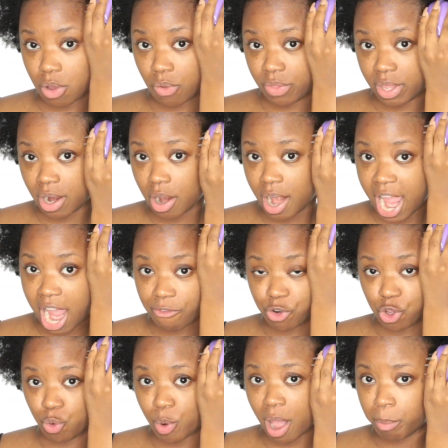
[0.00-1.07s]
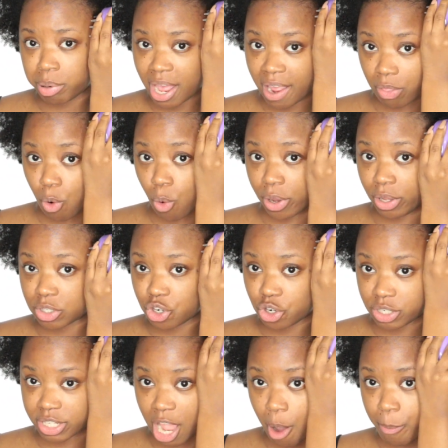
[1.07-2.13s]
on there after you apply the oil to
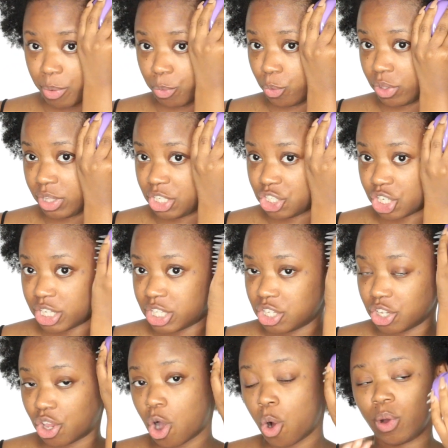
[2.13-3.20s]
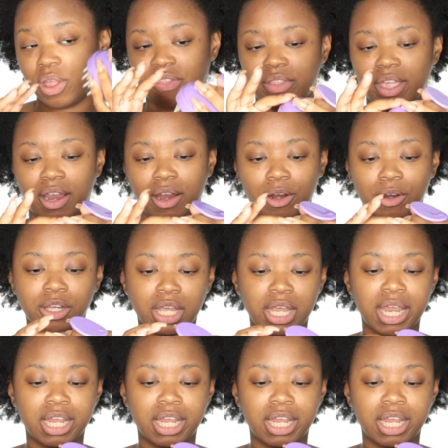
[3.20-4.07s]
your scalp and really just go in there.